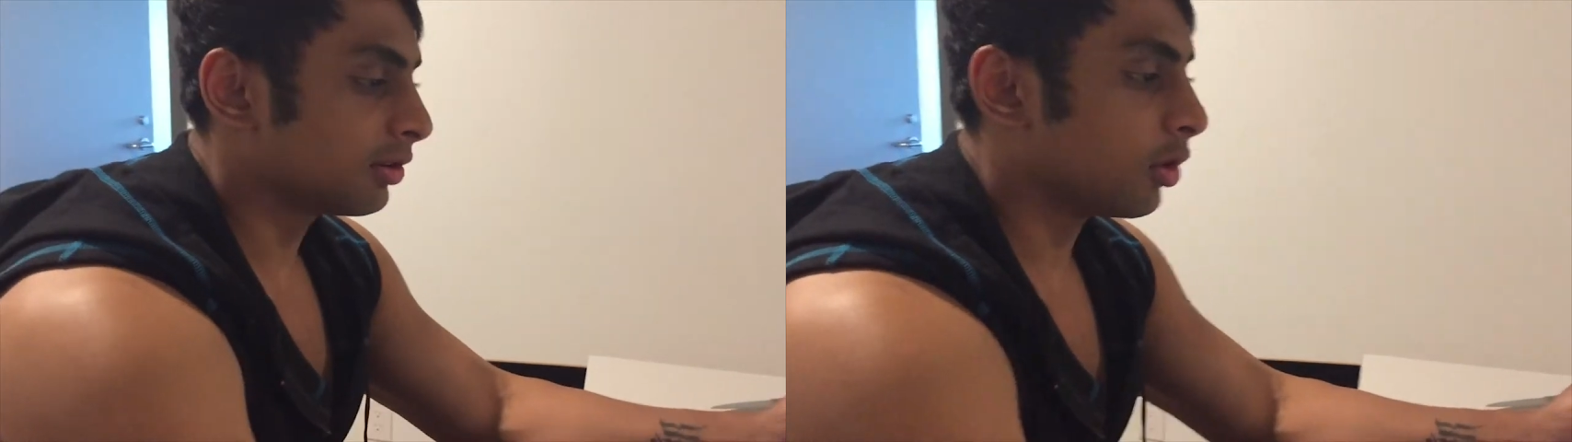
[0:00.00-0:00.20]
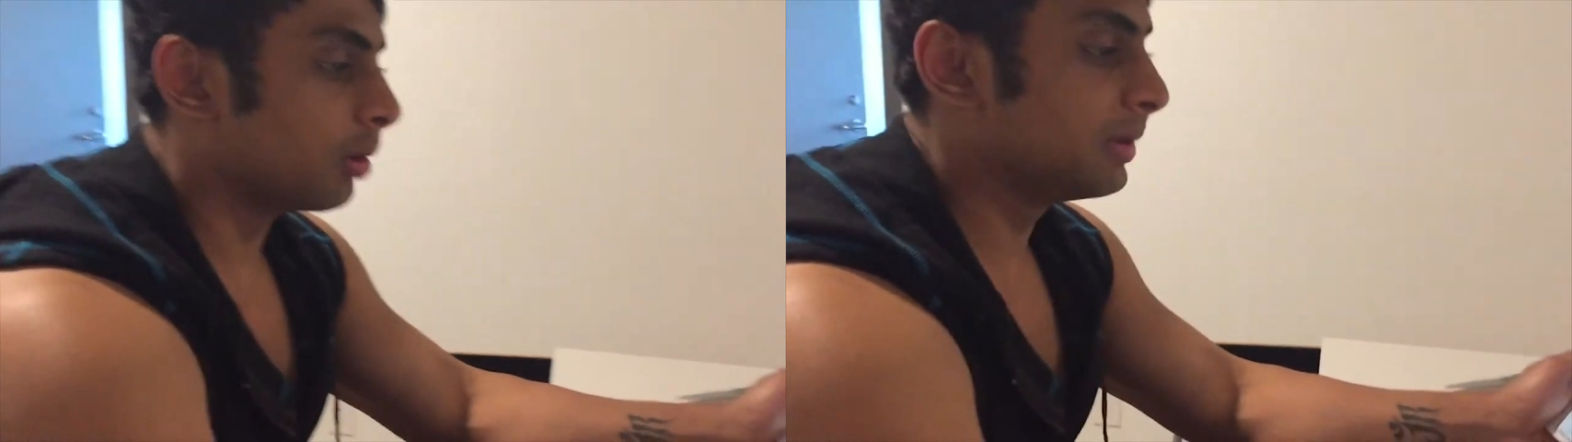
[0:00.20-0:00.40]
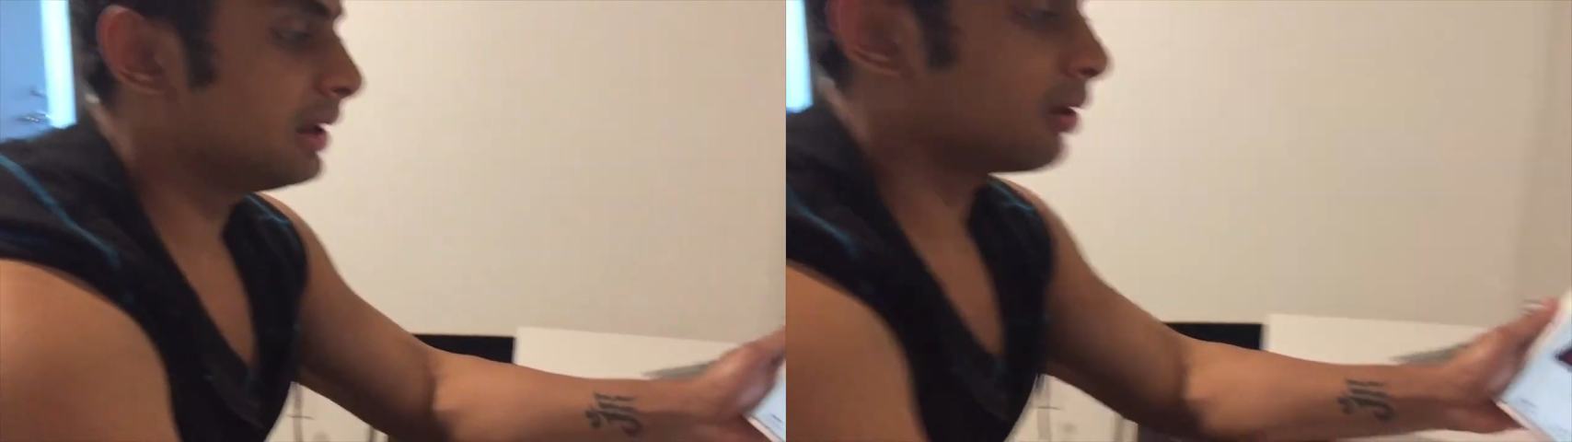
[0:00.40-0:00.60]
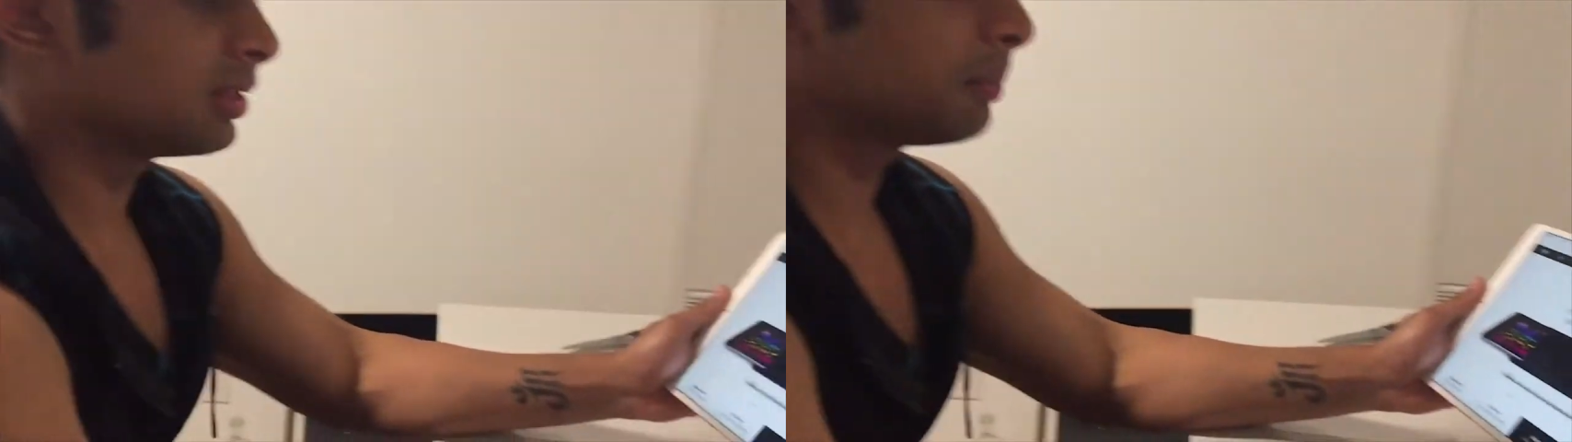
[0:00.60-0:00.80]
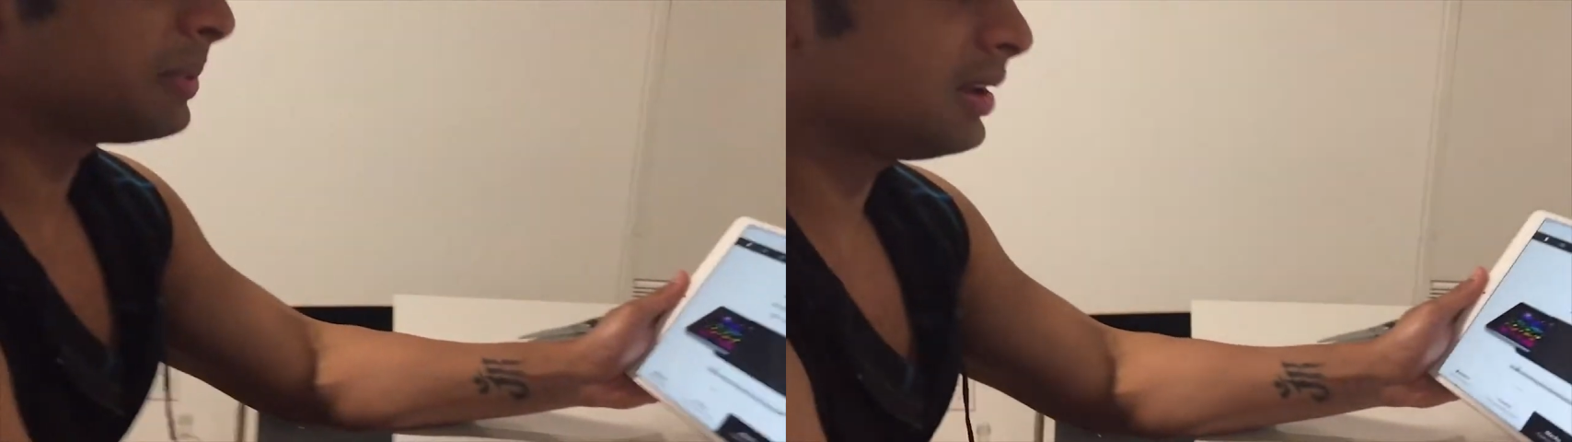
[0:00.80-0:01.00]
So normally
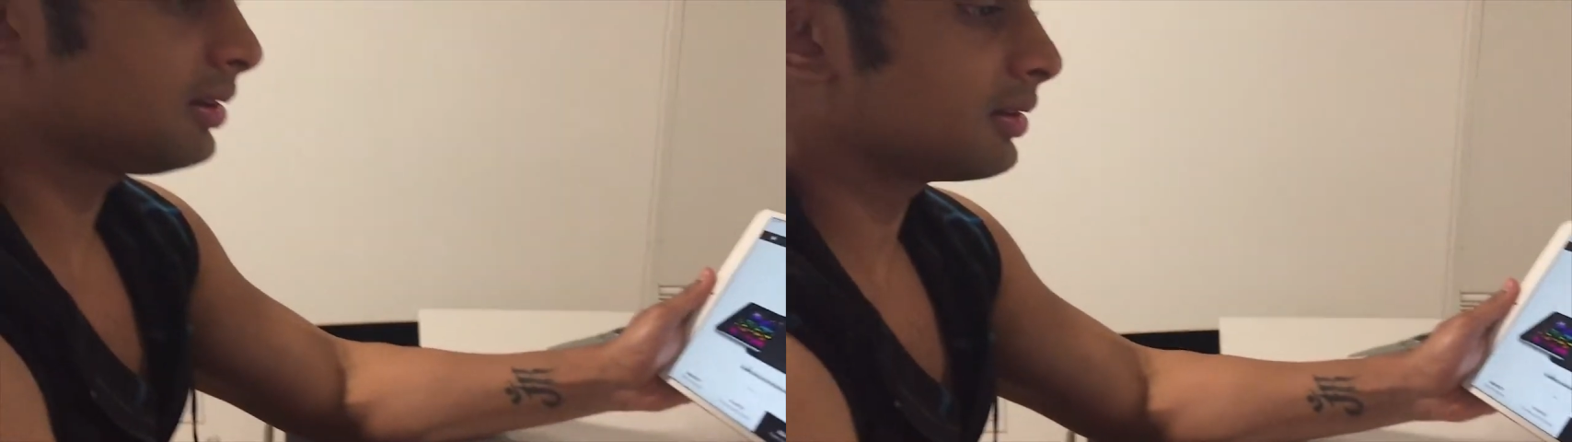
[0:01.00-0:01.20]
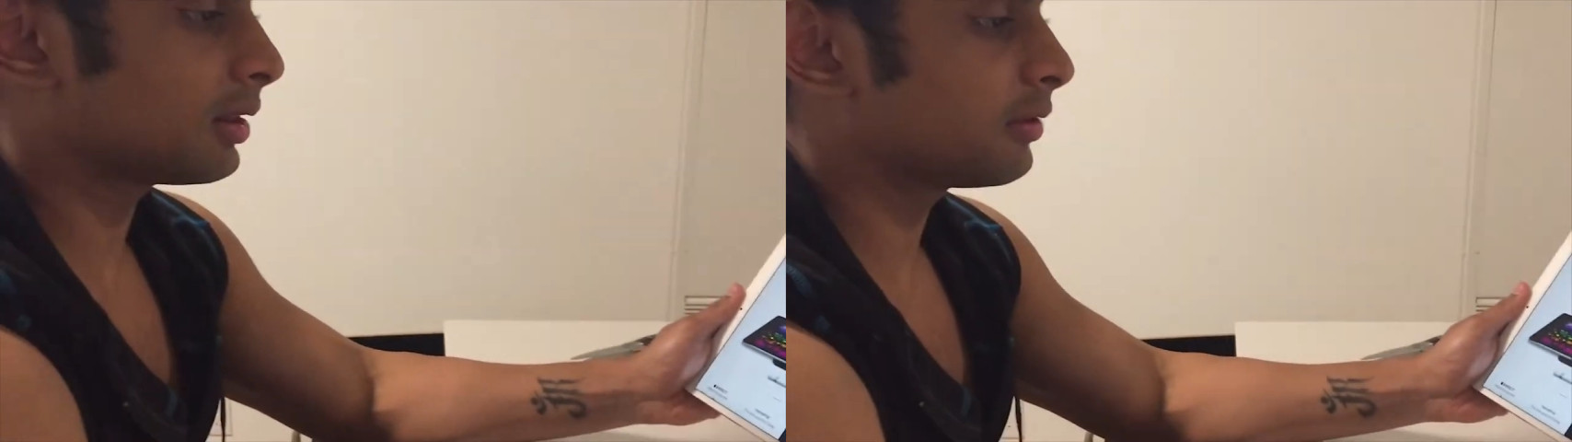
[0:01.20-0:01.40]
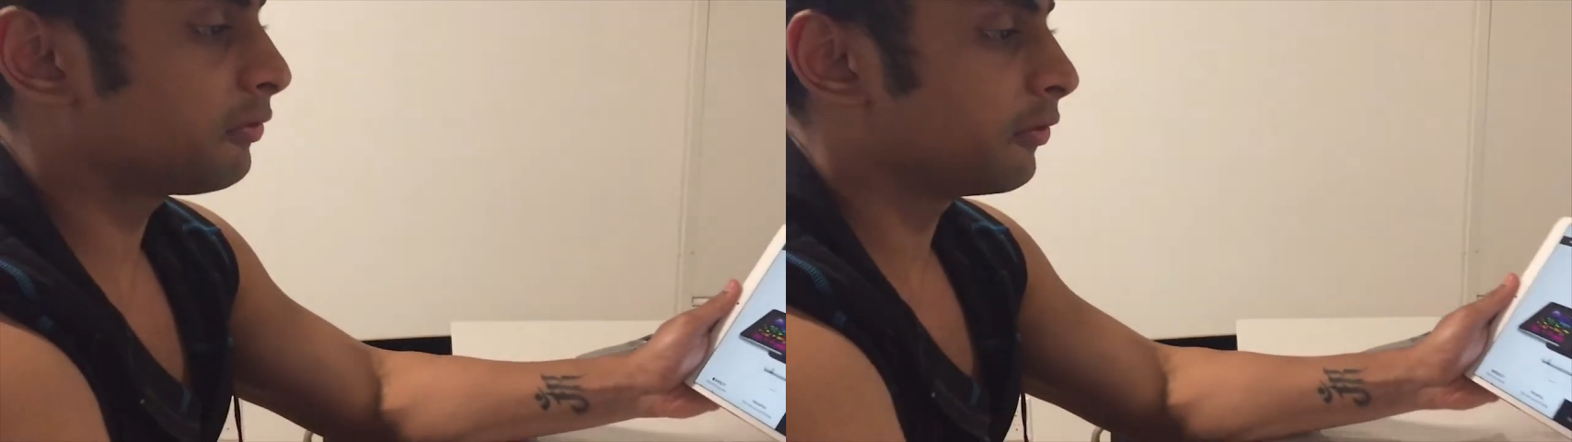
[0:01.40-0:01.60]
on the PCs and the